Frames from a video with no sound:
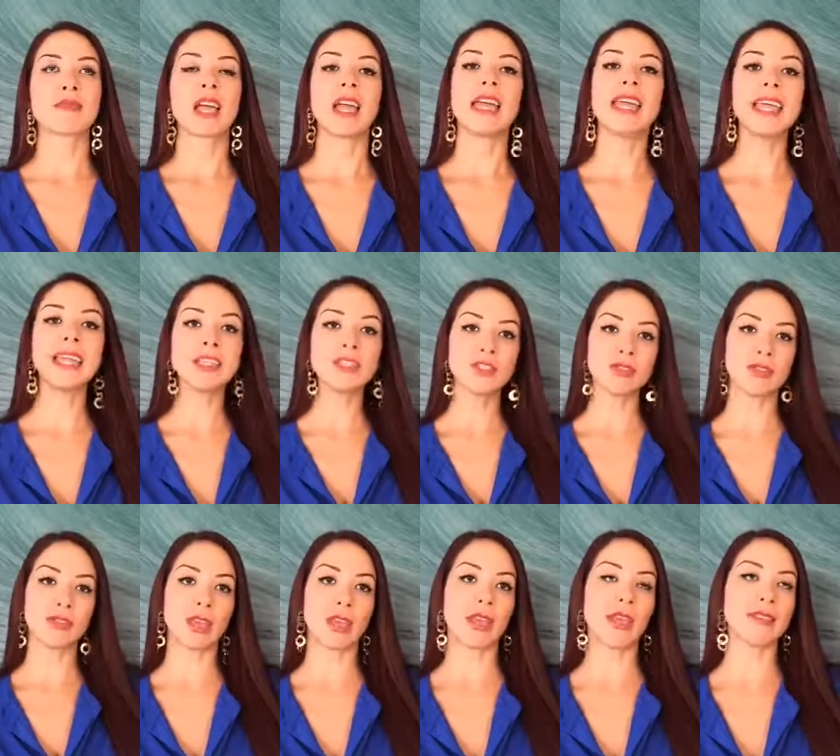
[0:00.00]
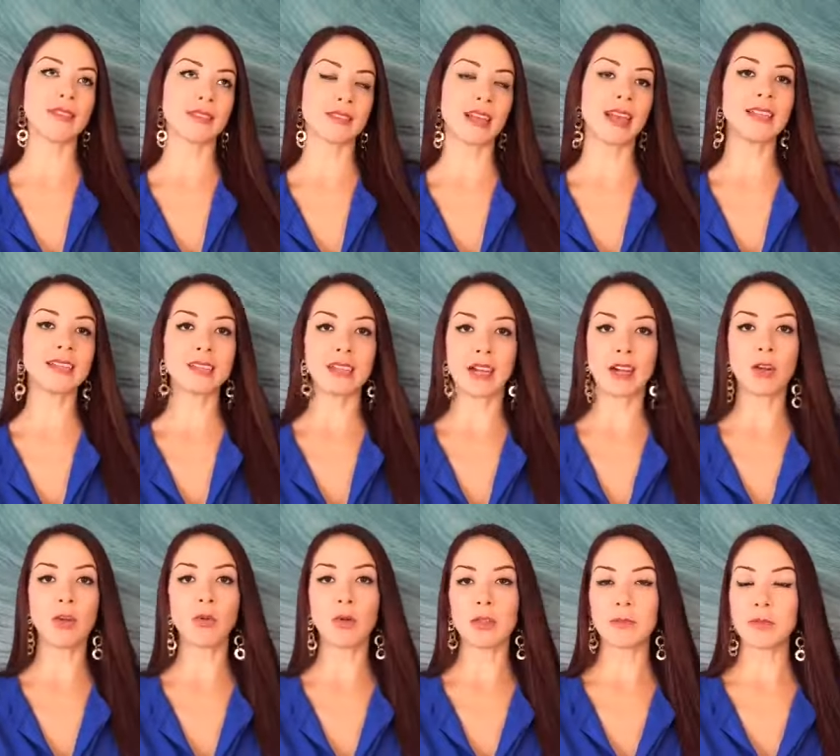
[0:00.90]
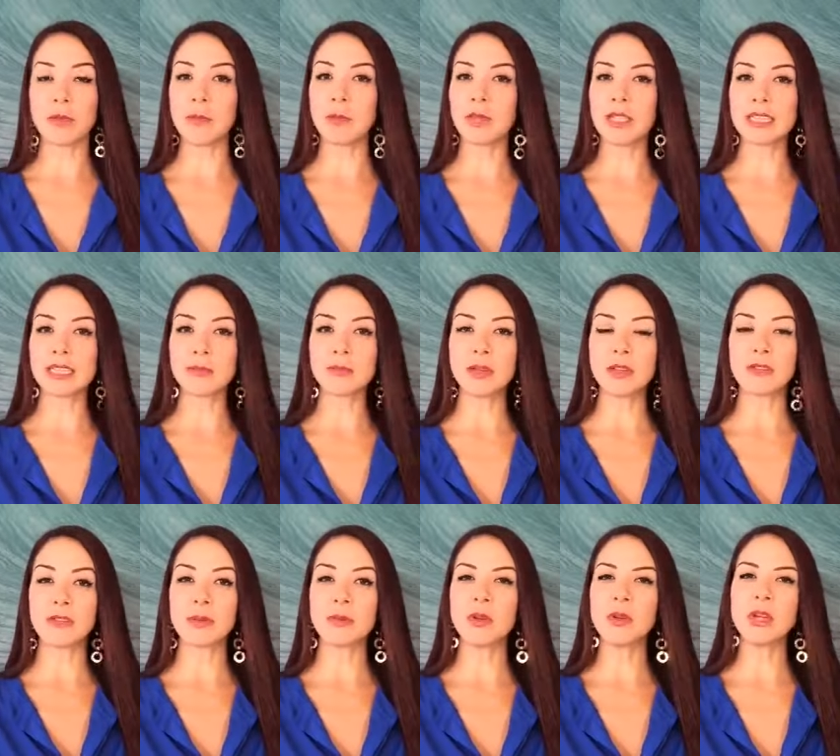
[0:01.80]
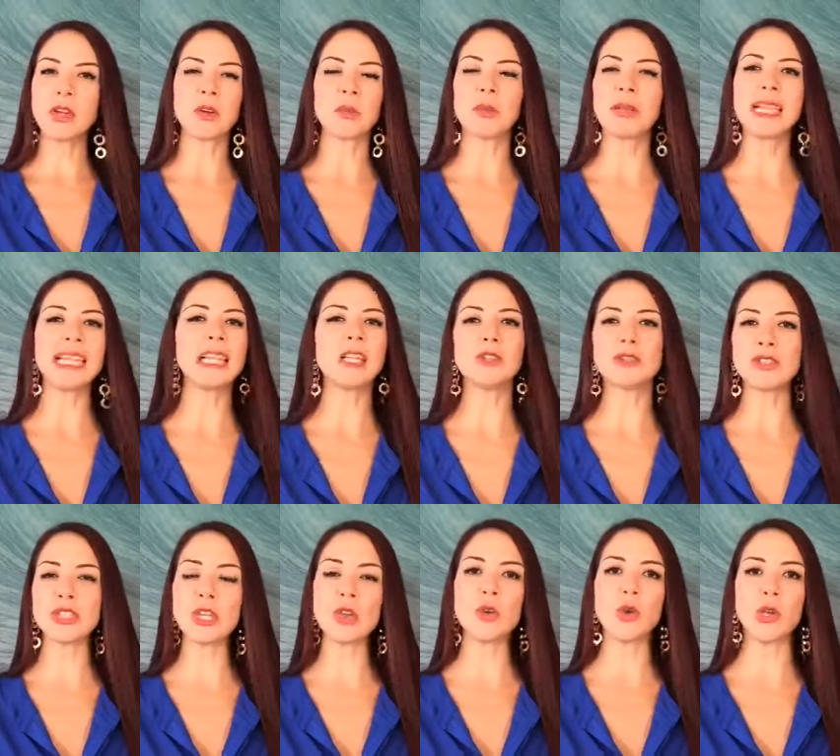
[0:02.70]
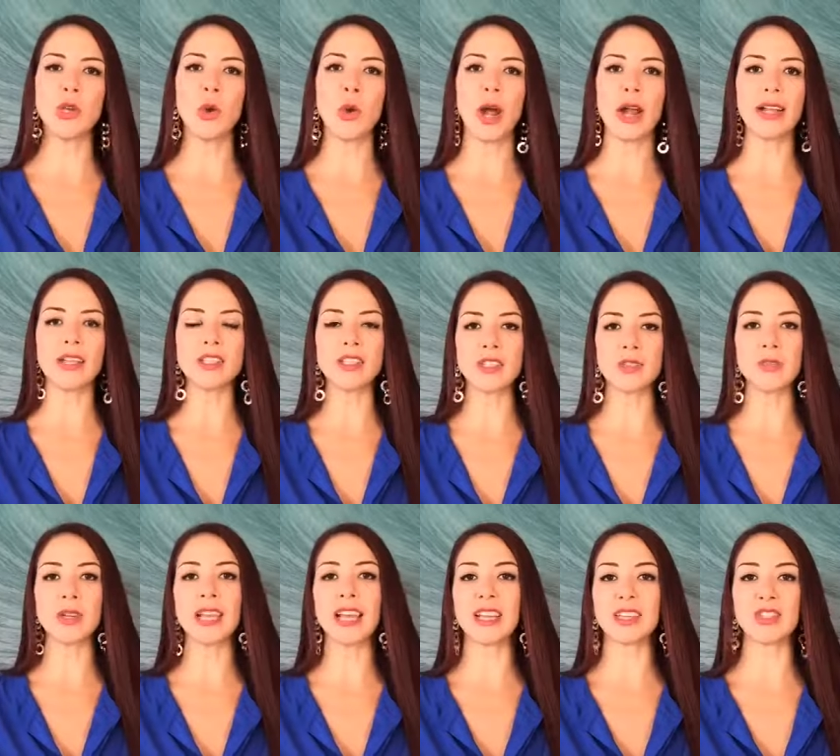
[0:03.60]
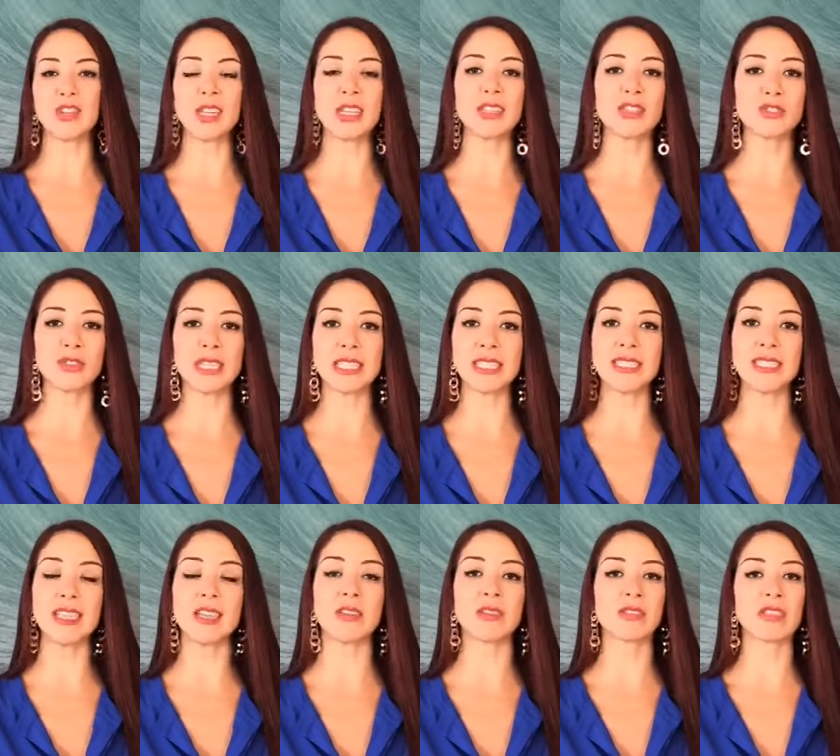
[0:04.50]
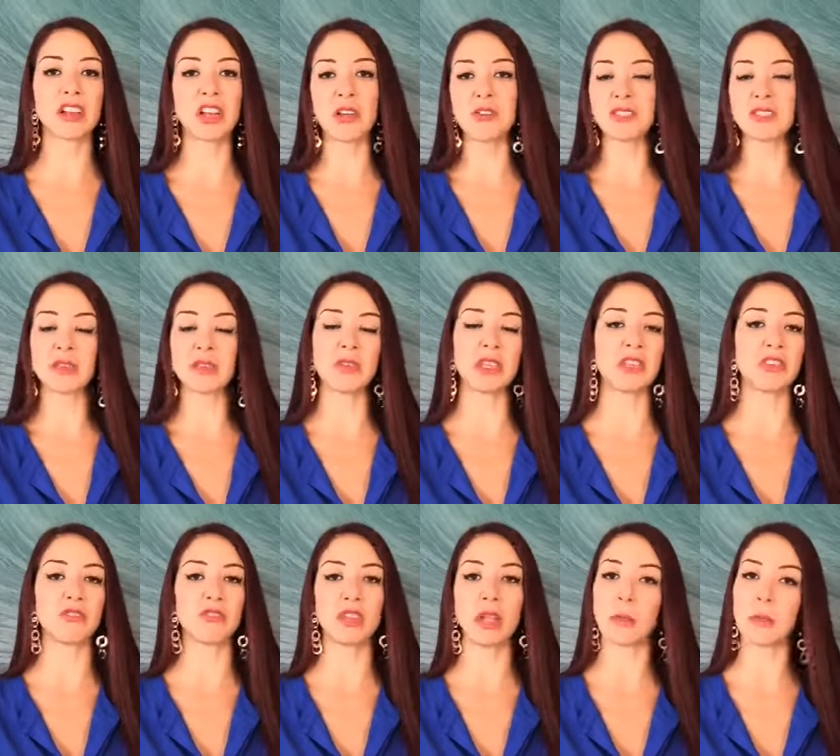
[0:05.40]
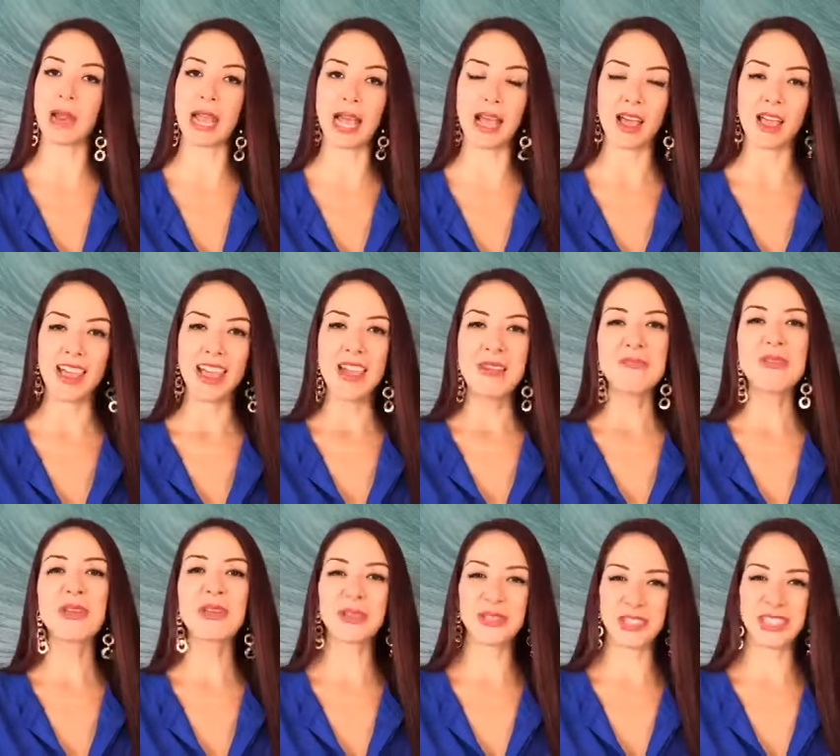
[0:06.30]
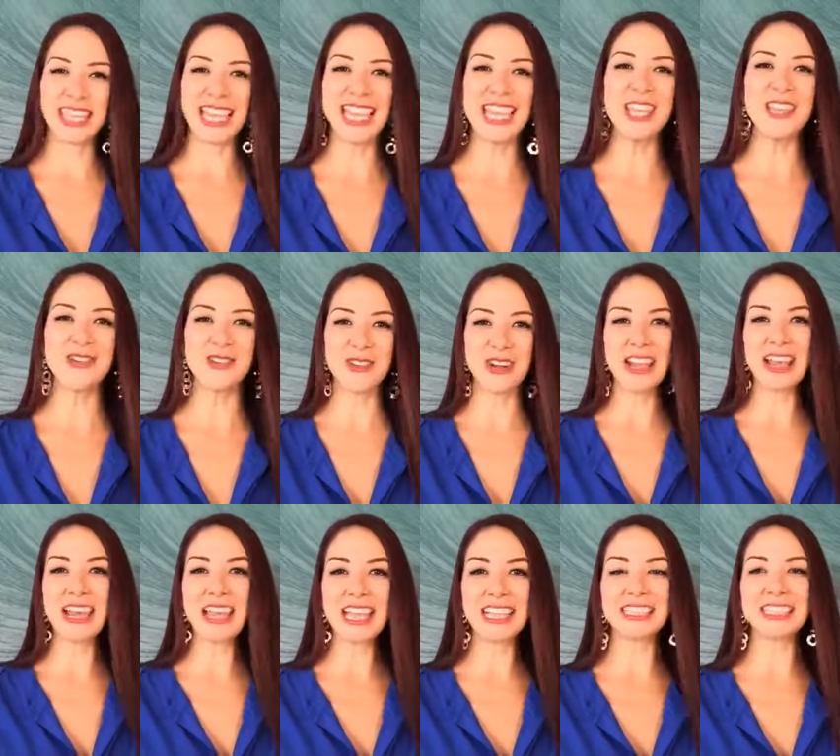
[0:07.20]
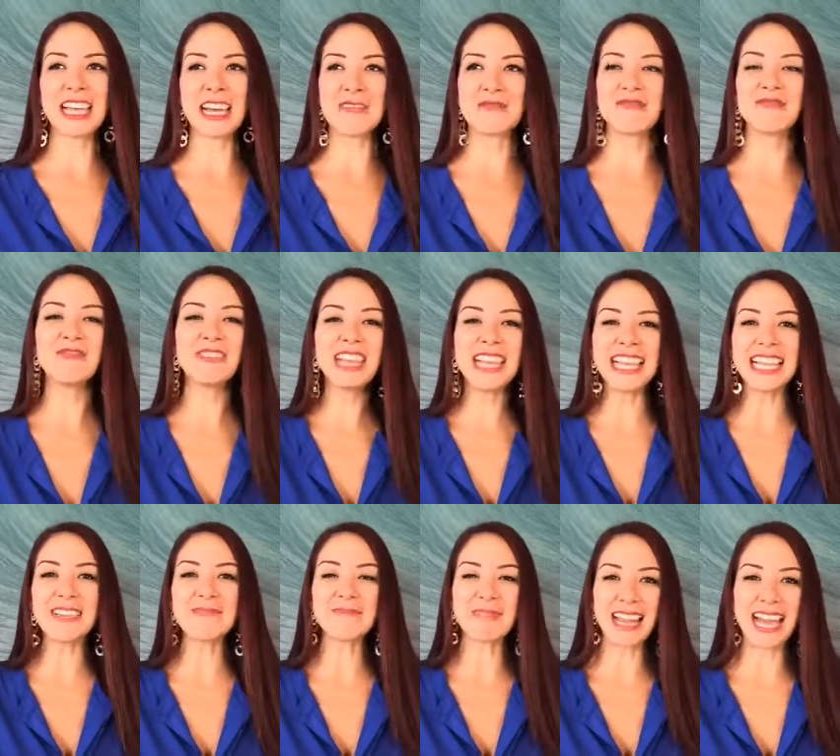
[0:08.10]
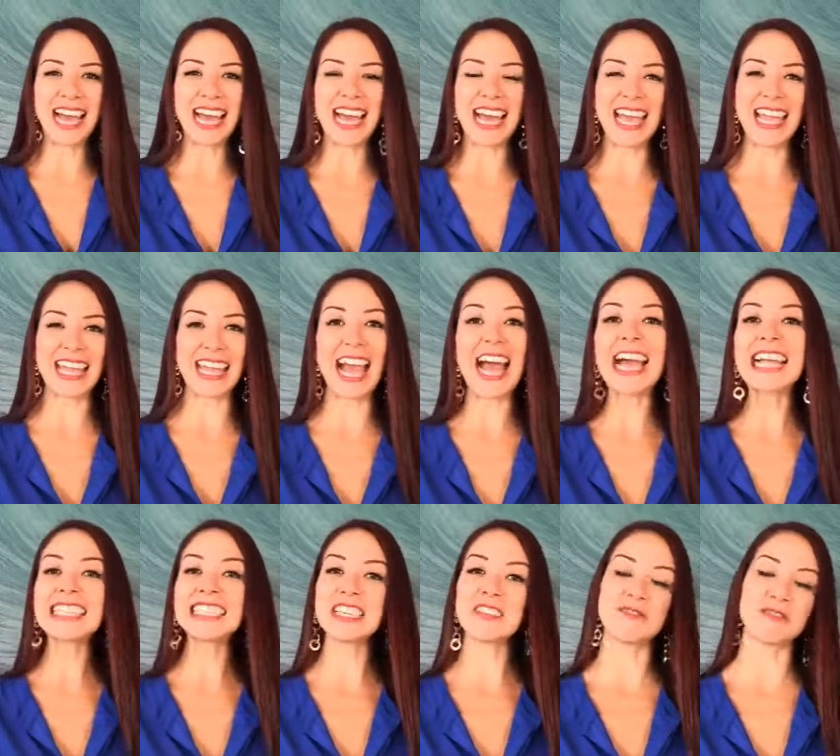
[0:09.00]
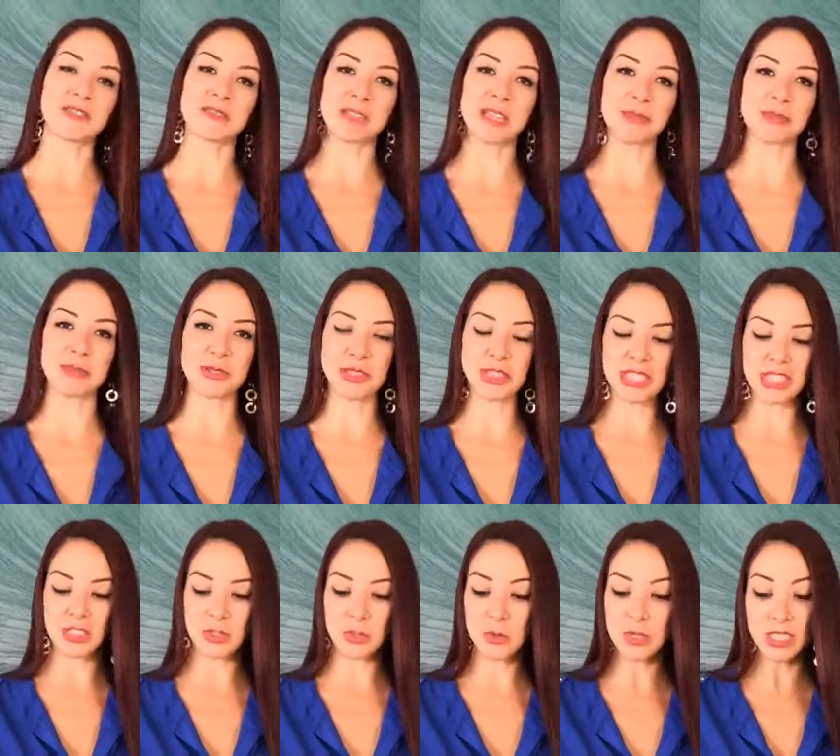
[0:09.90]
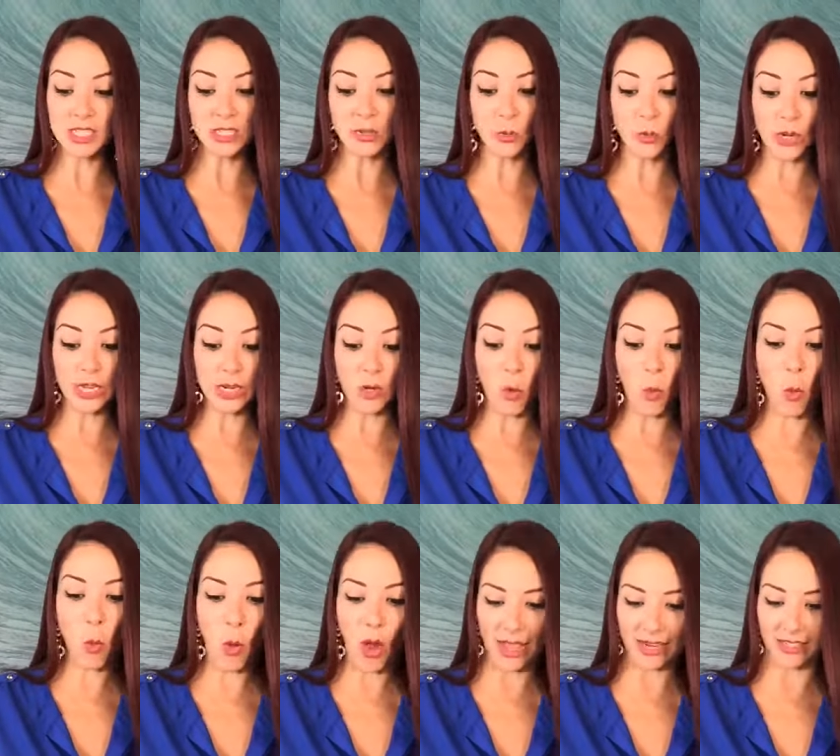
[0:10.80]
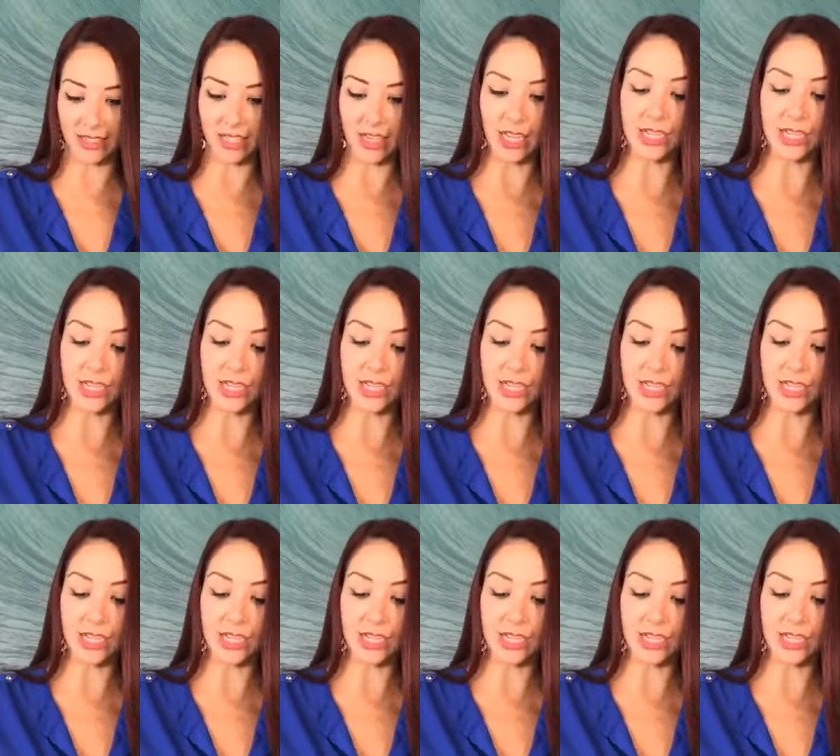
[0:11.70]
into the standard or what people expect from you and completely losing who you are and just really actually dressing on clothes that make you feel blah, because then you're gonna end up feeling blah and acting from that position, which we don't want.